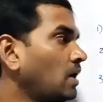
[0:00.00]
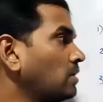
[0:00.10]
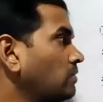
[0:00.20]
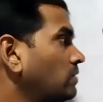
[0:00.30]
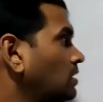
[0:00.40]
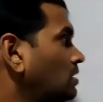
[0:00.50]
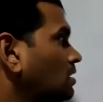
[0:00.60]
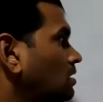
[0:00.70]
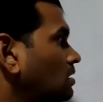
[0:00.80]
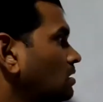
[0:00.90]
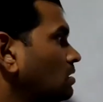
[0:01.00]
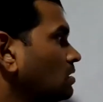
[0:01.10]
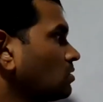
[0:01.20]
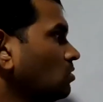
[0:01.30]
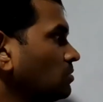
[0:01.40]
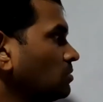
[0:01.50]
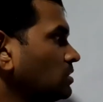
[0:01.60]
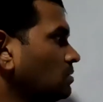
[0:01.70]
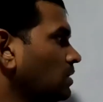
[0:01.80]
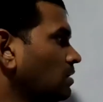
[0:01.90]
and then
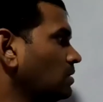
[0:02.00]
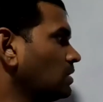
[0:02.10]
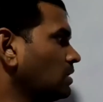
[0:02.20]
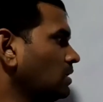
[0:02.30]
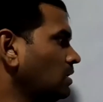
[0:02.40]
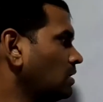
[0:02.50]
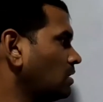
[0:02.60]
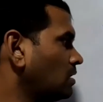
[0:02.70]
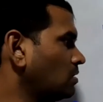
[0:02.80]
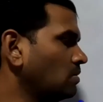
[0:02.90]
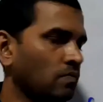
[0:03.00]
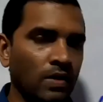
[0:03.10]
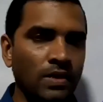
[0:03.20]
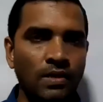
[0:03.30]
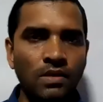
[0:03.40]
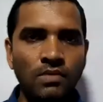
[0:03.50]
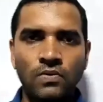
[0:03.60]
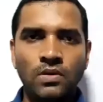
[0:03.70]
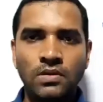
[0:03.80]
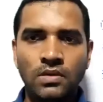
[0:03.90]
composite primary key, and finally
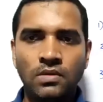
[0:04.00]
foreign key.